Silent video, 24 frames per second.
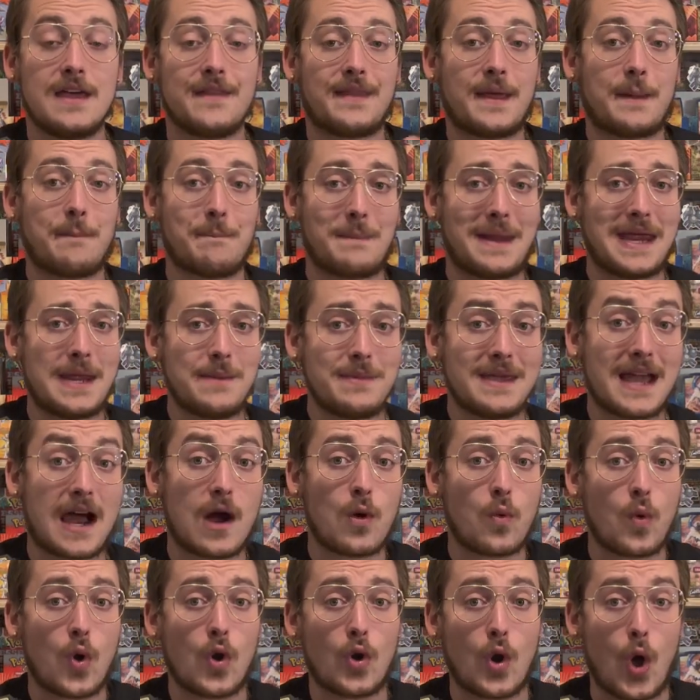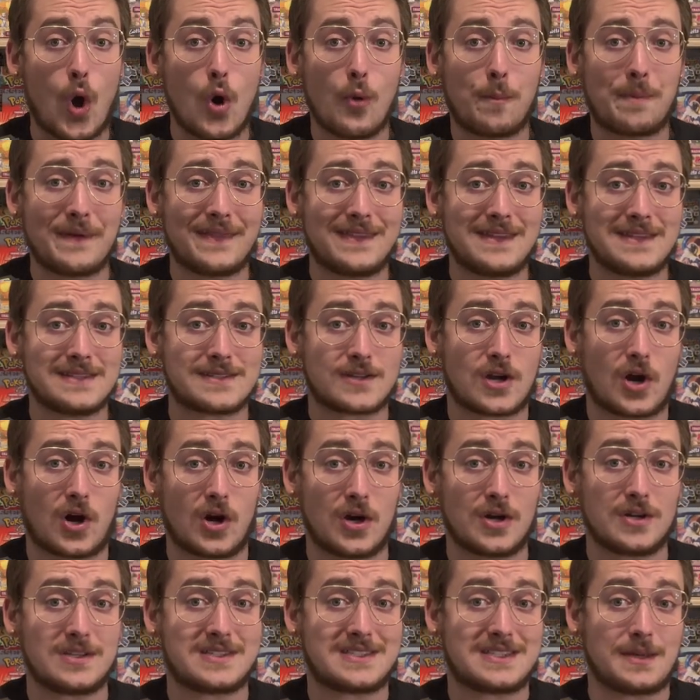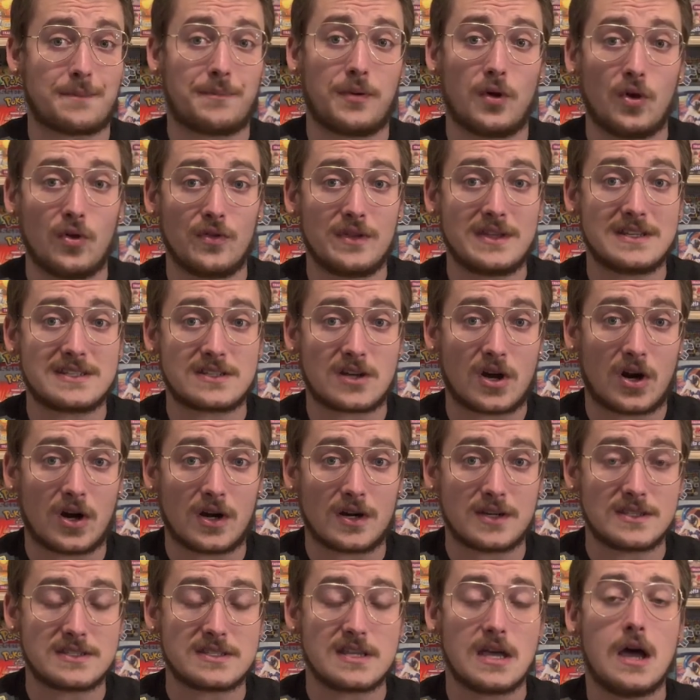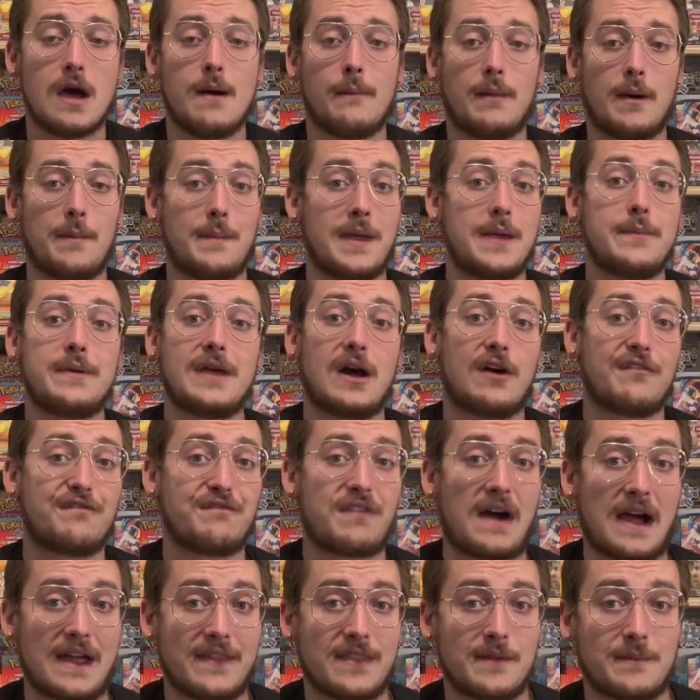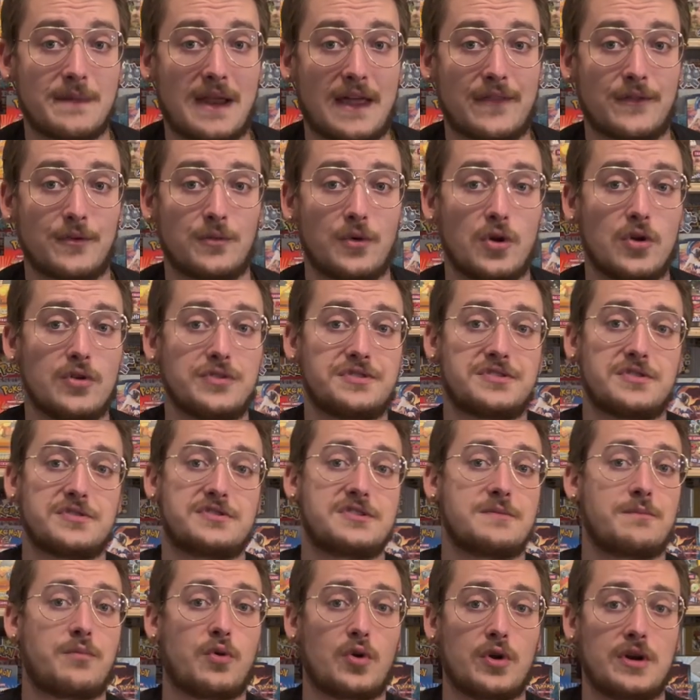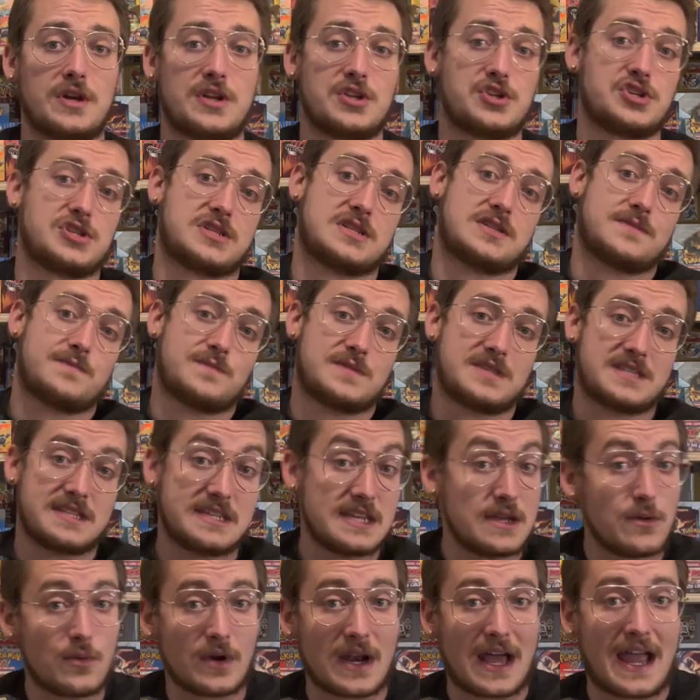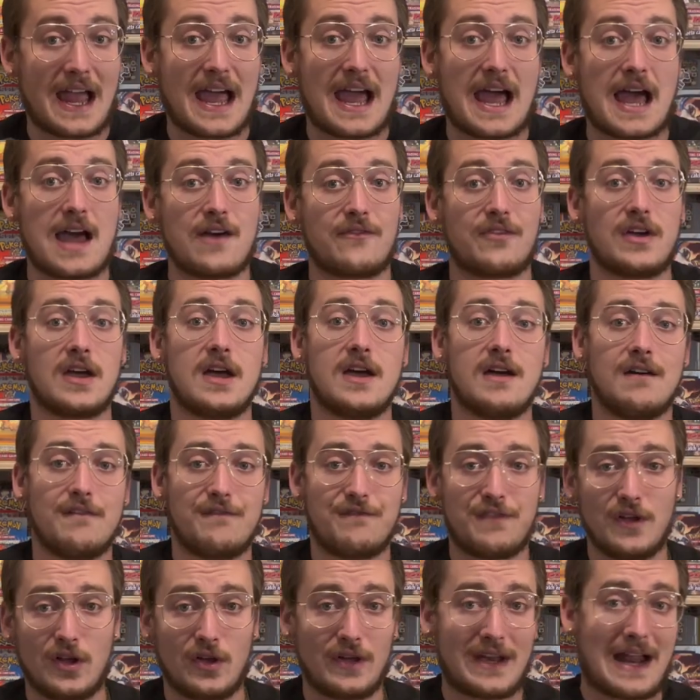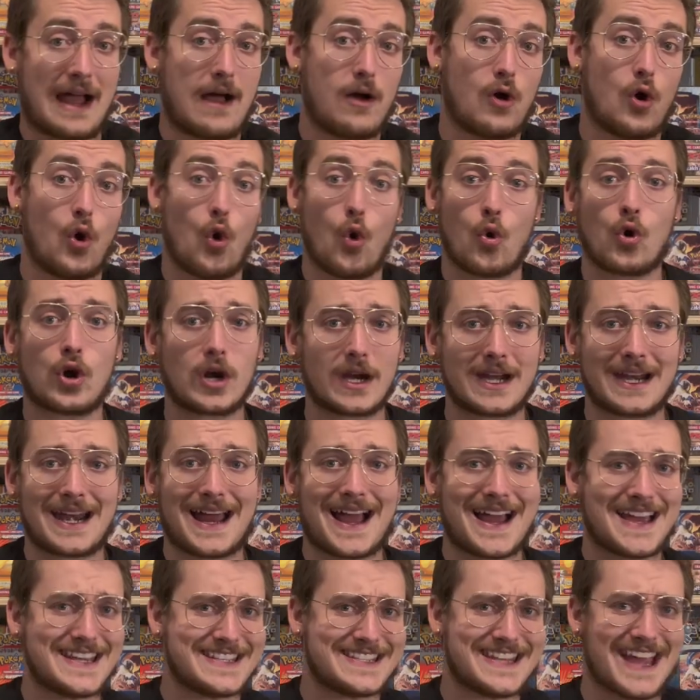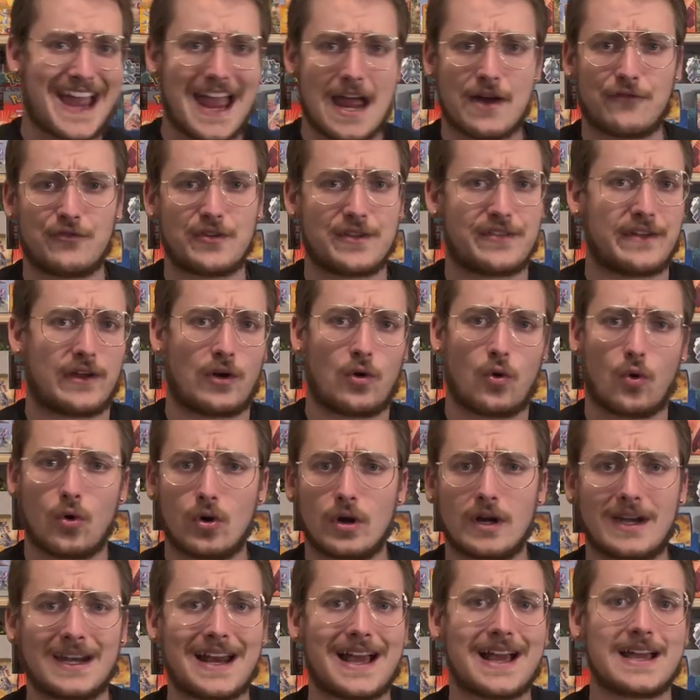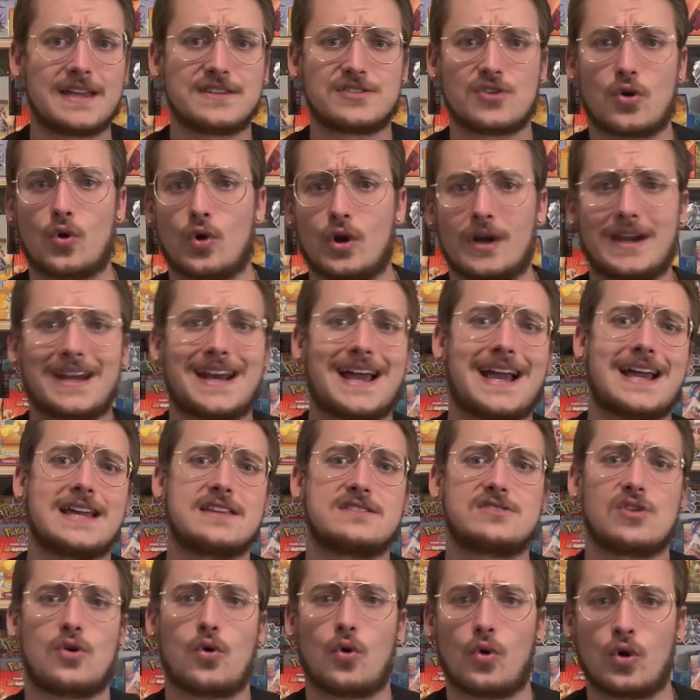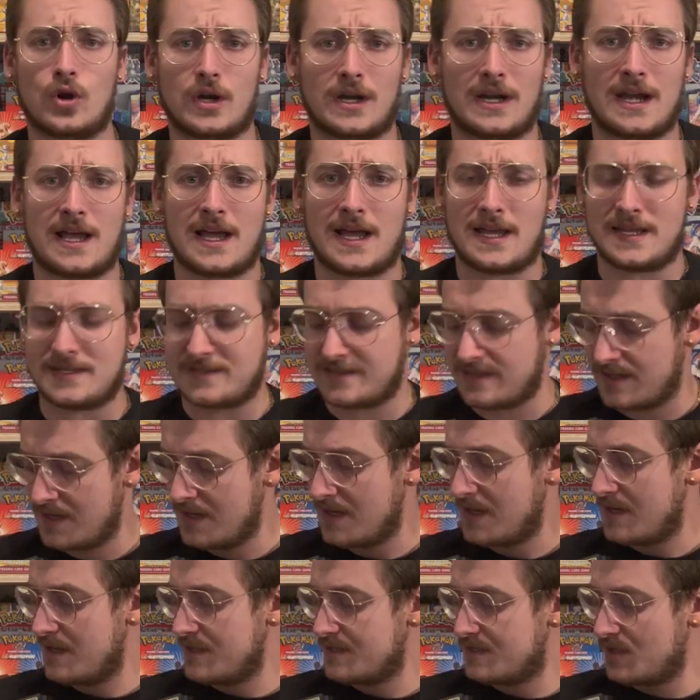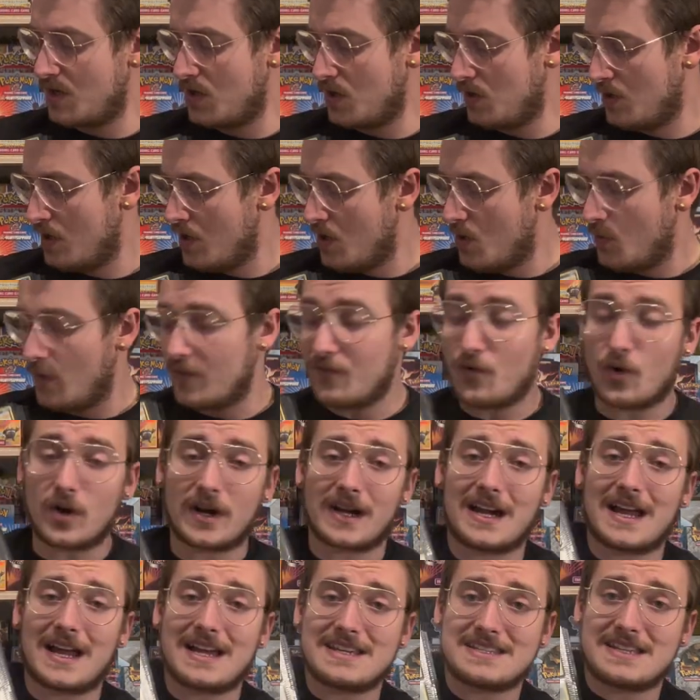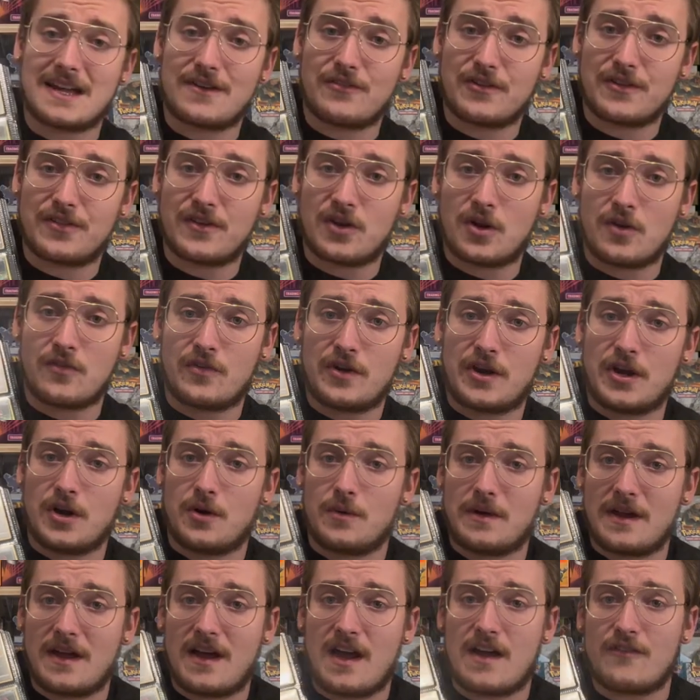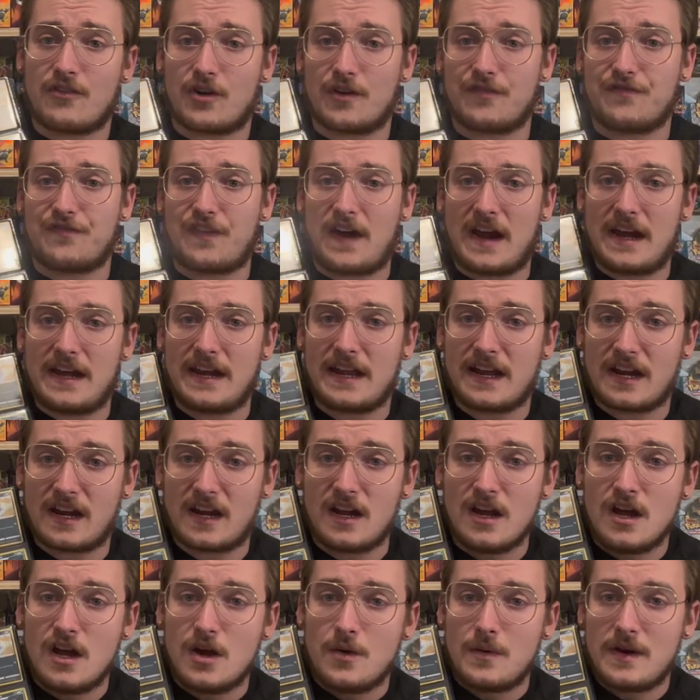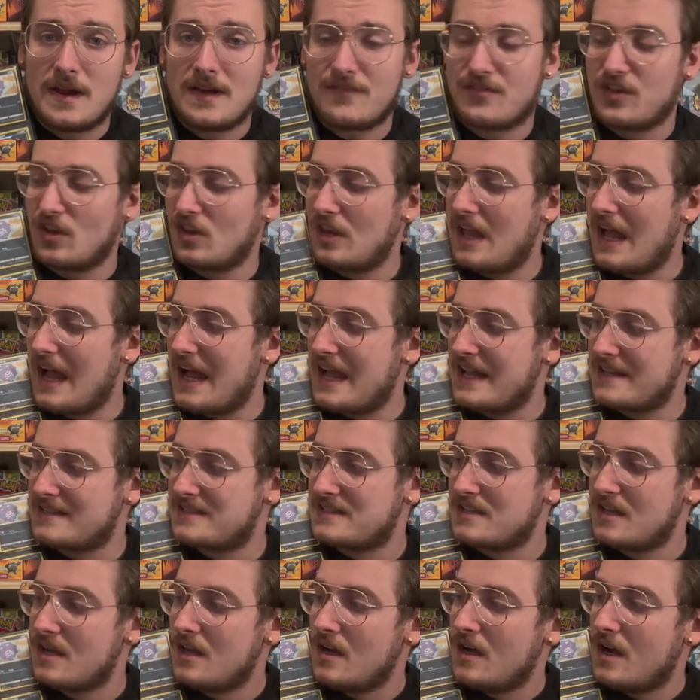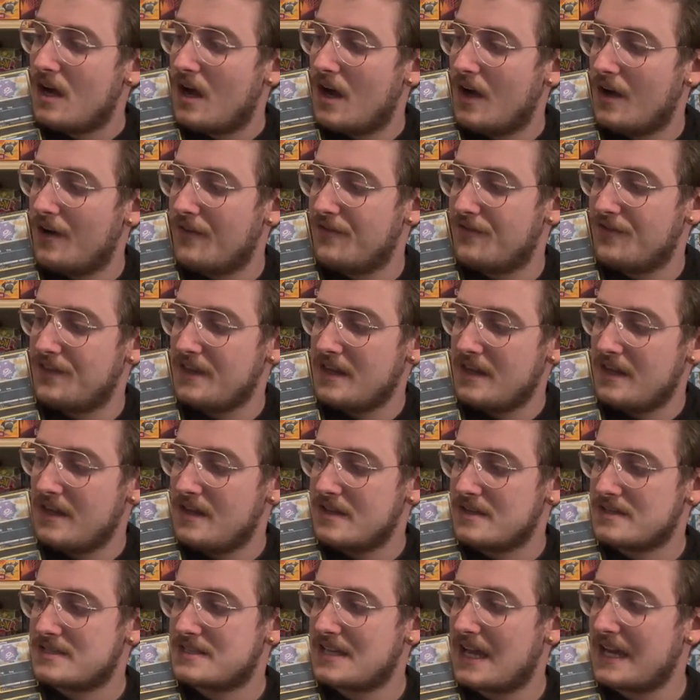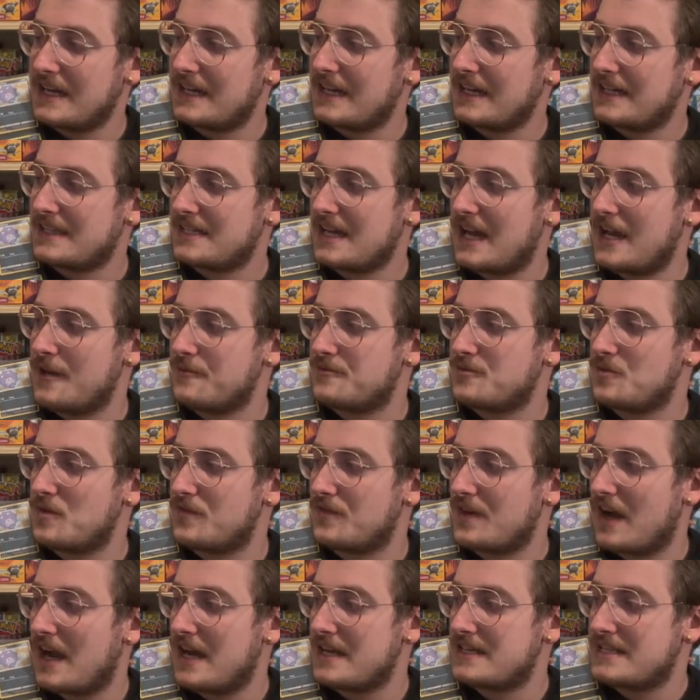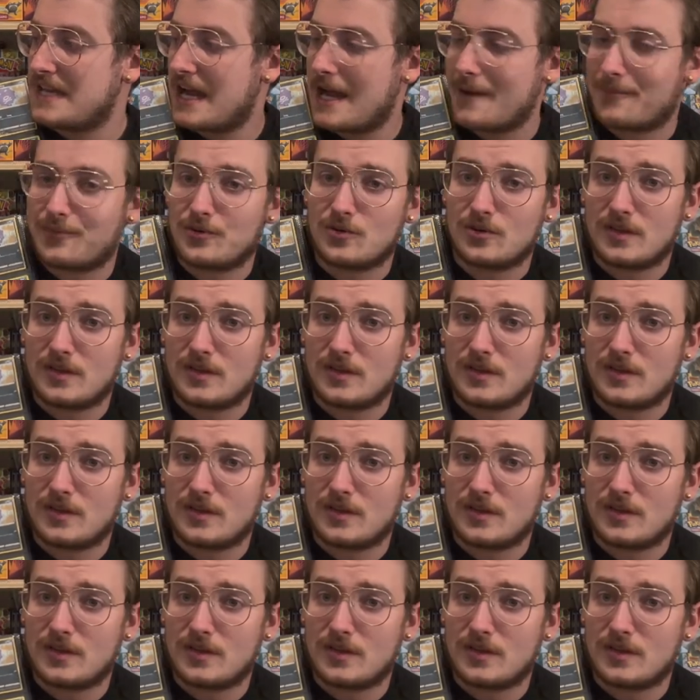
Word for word: that maybe I won't open these cards to pull these cards, but maybe I'll find them down the road. So it's important to just see what I have, fill it out, organize everything. Organize, organize, organize. So we've organized everything over here. We have our fighting. We have the last of the psychic types. We've got Tapu